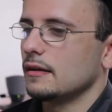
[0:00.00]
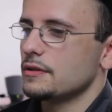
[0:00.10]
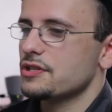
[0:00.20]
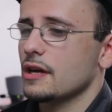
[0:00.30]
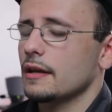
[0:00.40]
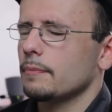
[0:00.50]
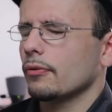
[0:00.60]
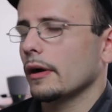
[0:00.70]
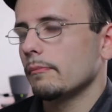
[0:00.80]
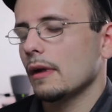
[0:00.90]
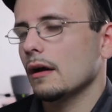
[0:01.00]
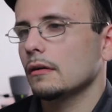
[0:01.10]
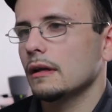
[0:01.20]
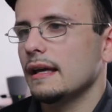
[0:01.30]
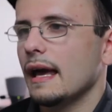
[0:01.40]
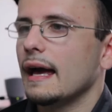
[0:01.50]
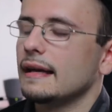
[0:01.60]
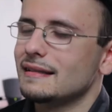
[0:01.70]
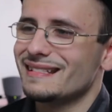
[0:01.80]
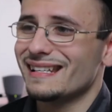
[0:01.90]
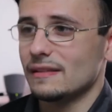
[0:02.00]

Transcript: We shot it primarily at